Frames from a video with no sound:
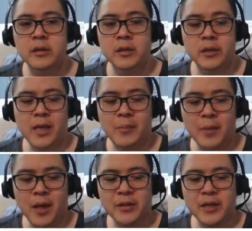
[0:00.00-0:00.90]
Yep,
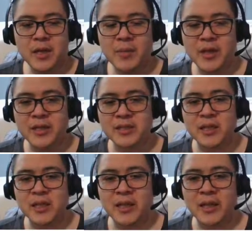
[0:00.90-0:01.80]
I'll think about this in
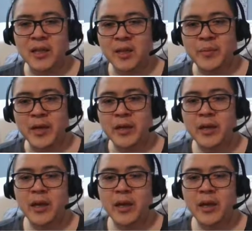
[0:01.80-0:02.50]
a little bit.